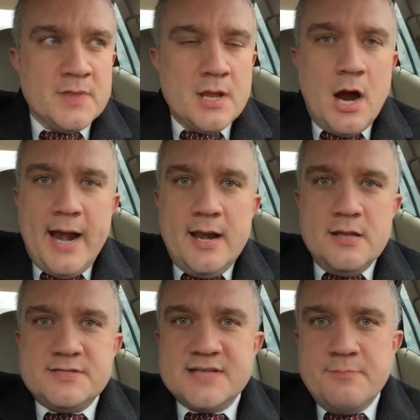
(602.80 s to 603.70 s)
All right,
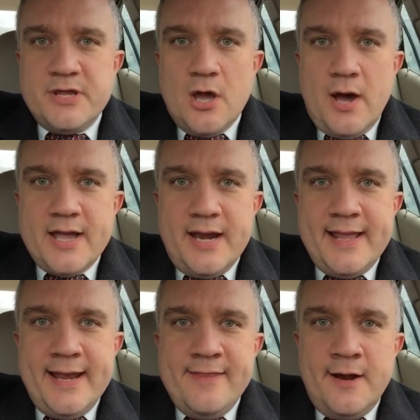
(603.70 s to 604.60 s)
it's time to go. I got to
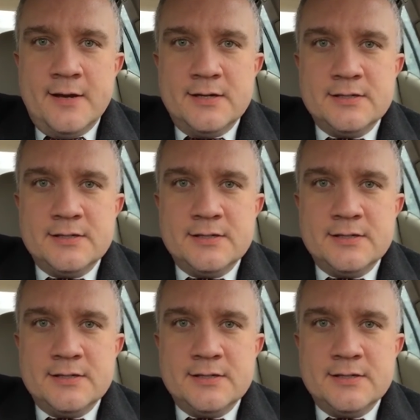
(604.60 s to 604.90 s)
get in there.